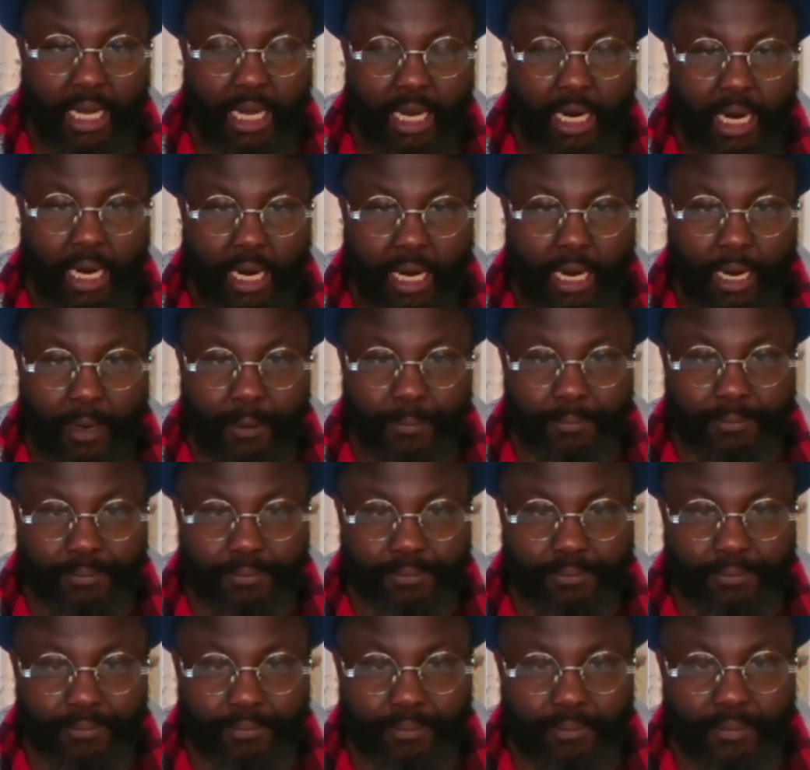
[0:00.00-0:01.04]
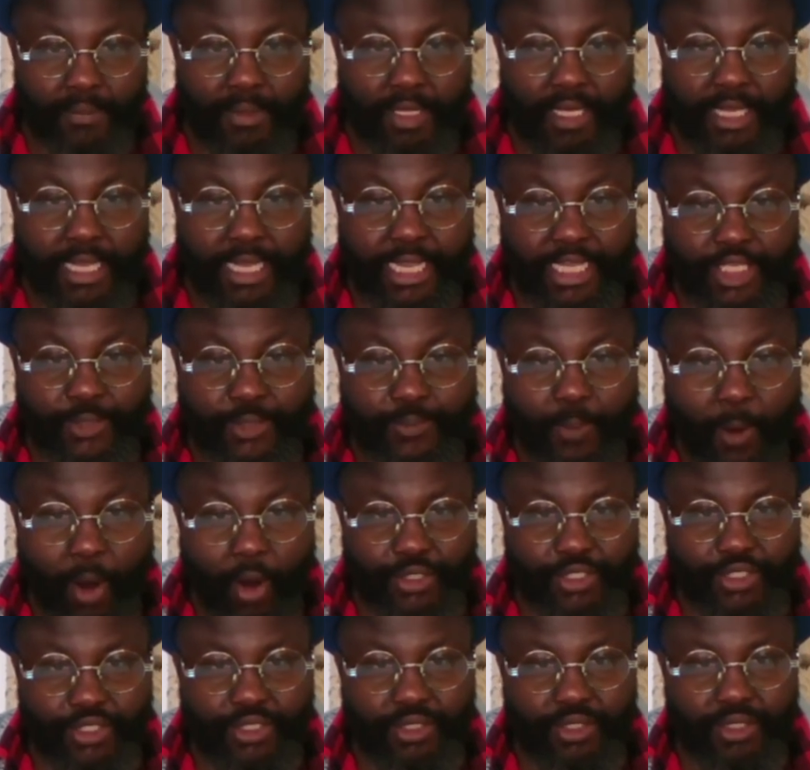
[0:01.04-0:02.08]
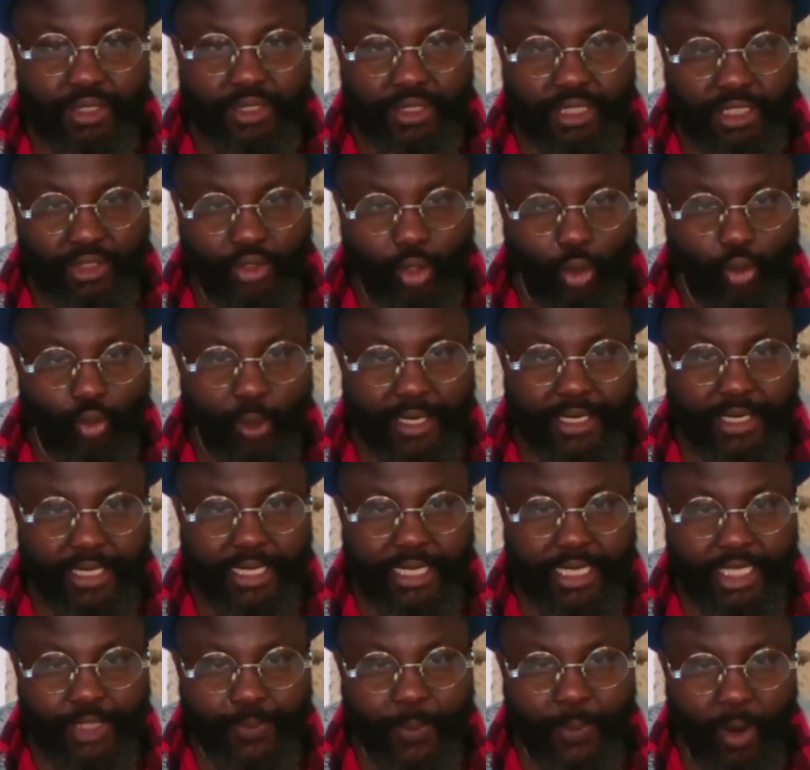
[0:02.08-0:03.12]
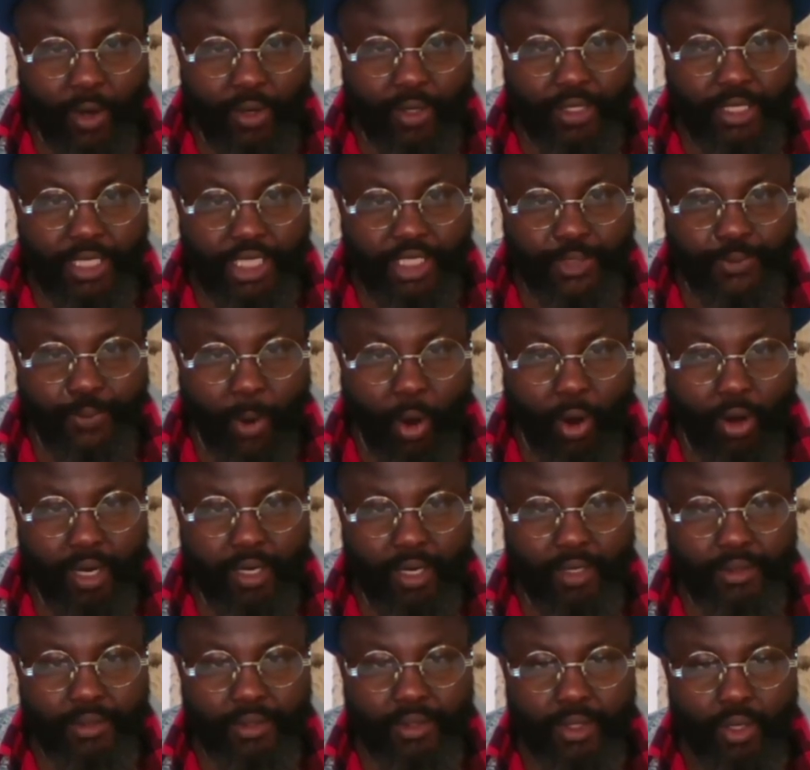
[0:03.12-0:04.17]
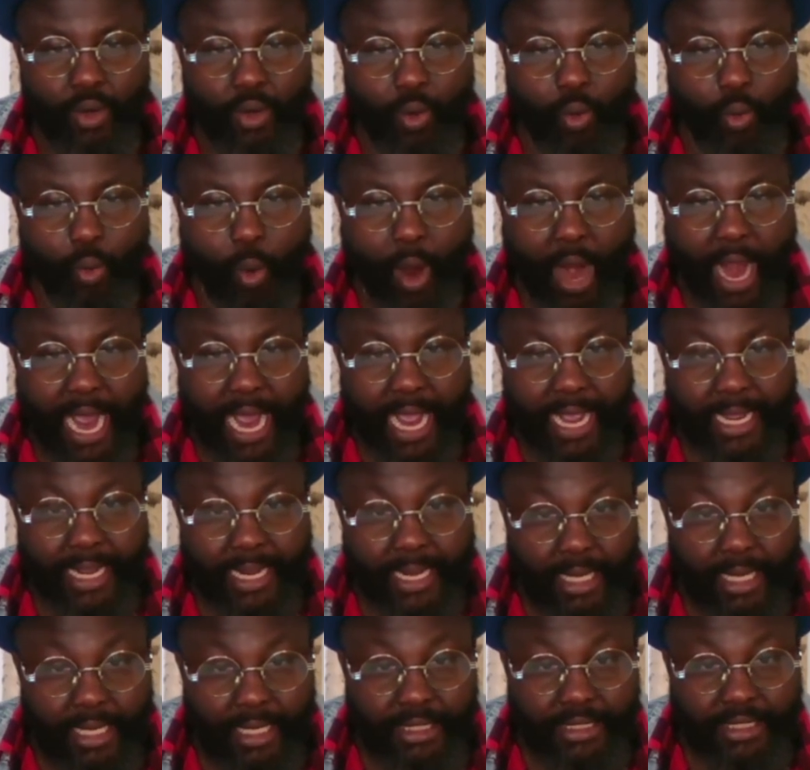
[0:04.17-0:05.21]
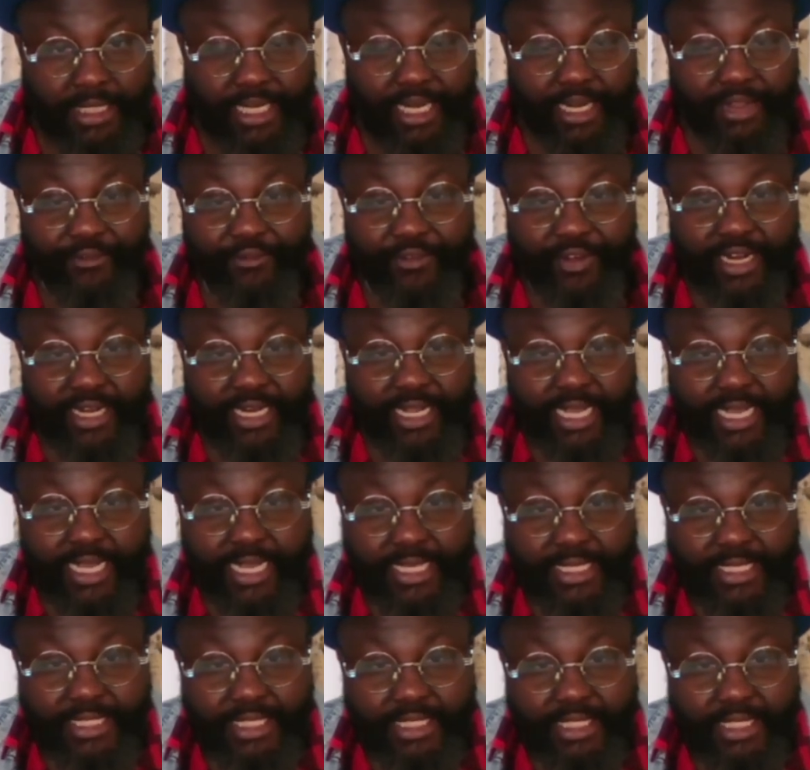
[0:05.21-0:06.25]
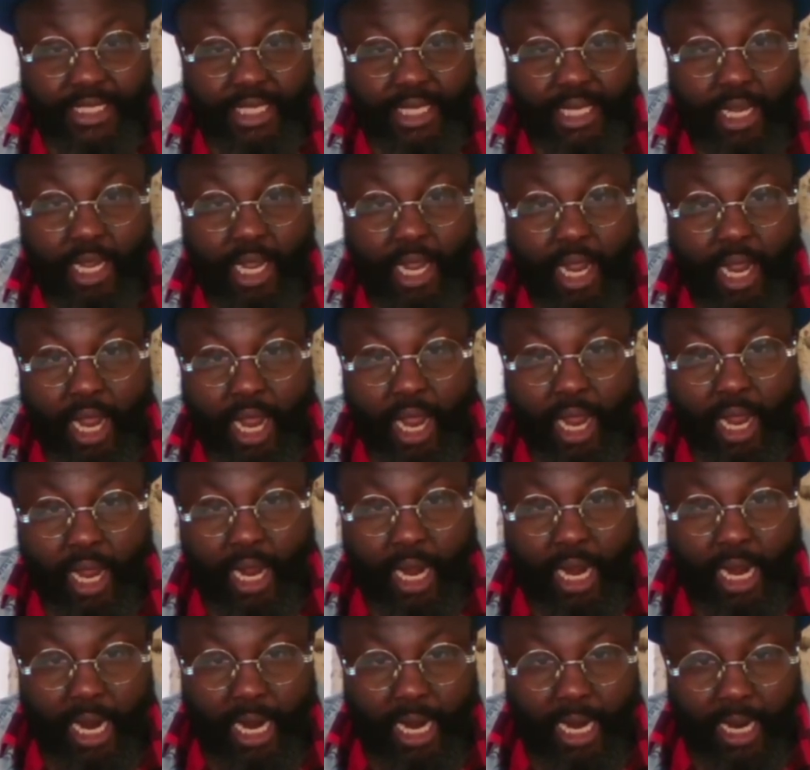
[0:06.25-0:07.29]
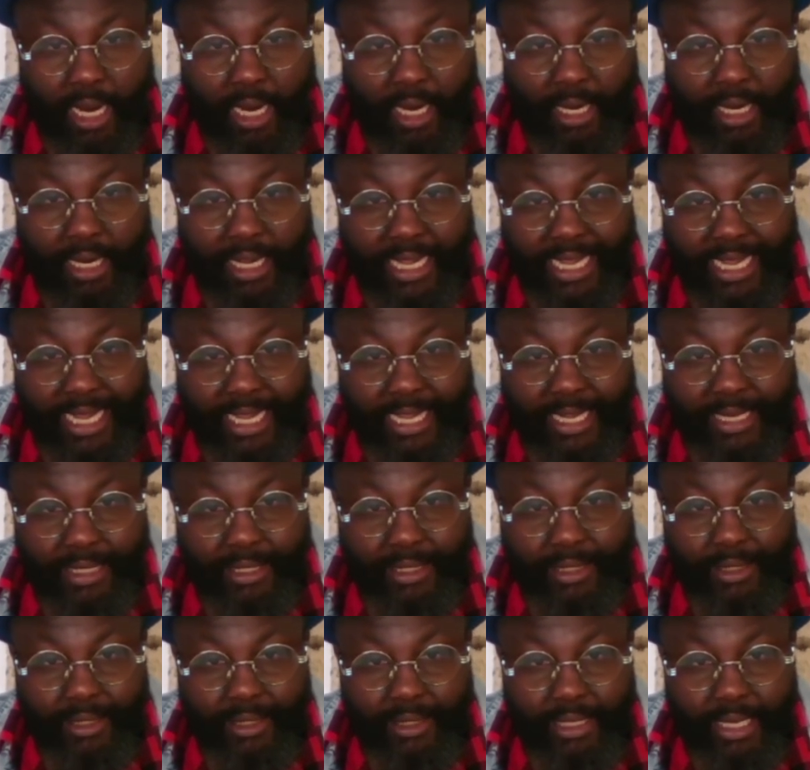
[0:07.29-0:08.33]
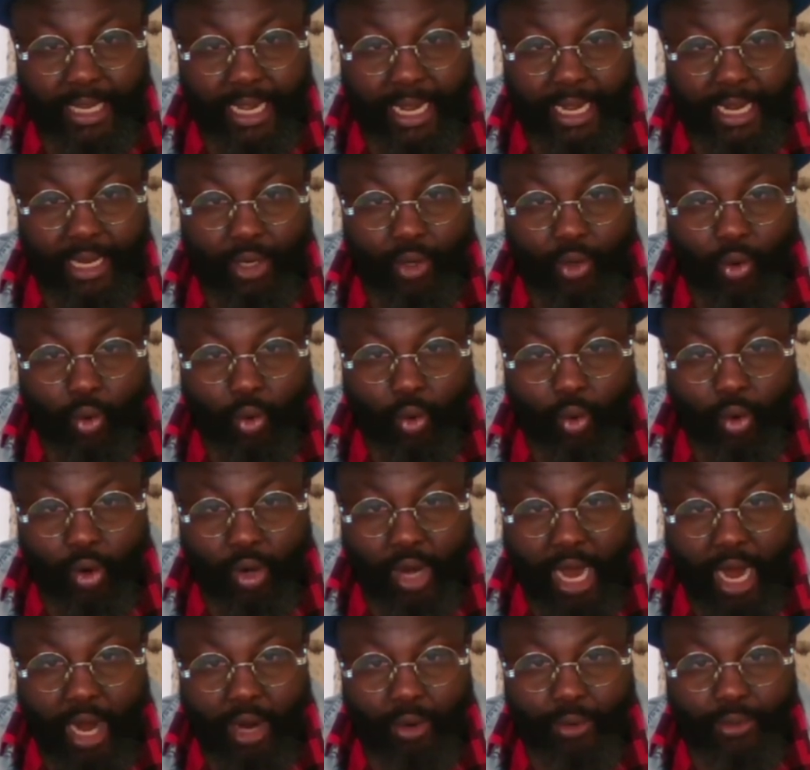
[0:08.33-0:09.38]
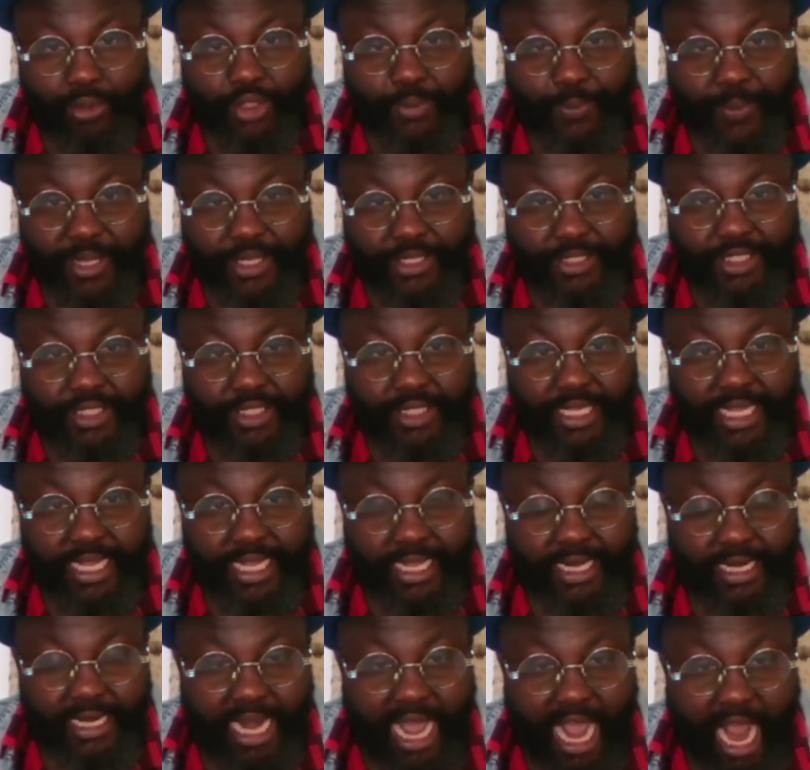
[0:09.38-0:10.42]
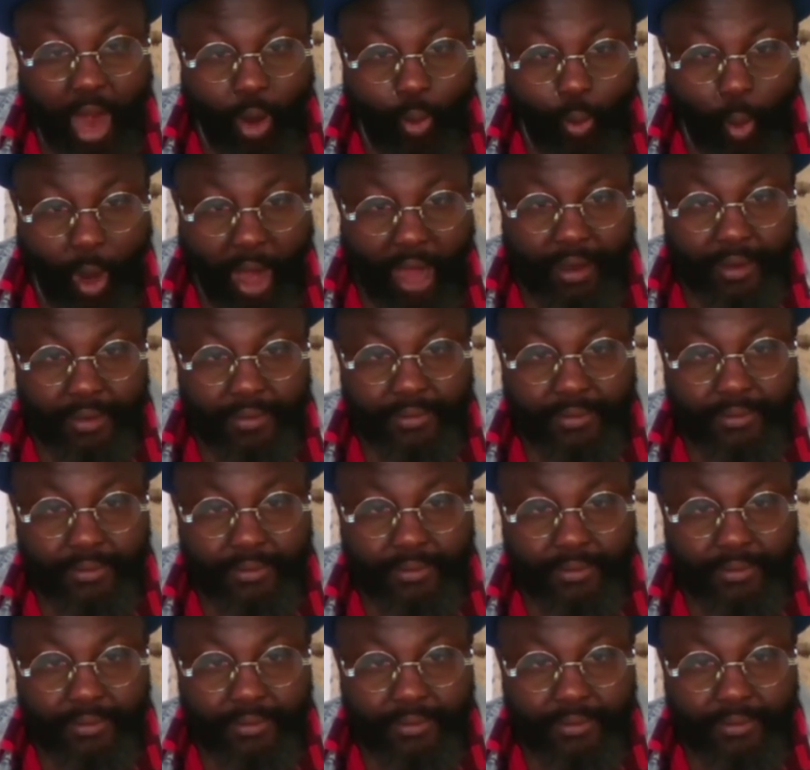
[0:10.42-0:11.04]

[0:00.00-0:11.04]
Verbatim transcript: Um, he spoke. The third one. He spoke. He spoke. Why delivering his uh, in in Gural speech in Awka,